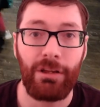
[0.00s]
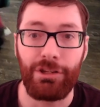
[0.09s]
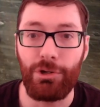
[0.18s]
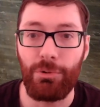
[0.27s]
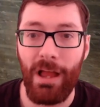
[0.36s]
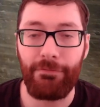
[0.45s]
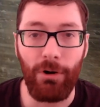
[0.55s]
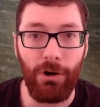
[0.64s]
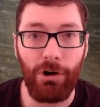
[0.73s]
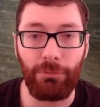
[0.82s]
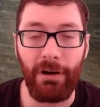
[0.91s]
You have
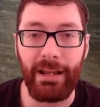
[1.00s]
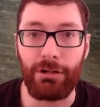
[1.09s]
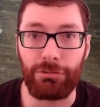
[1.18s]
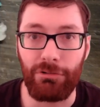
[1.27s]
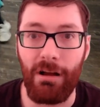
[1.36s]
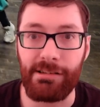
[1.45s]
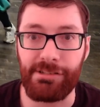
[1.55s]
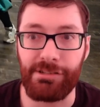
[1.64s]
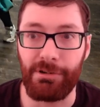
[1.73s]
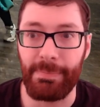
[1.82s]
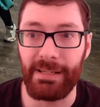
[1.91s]
already
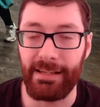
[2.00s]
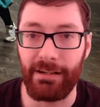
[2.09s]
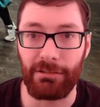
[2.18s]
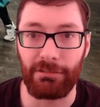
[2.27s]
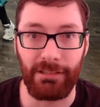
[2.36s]
crossed your beginner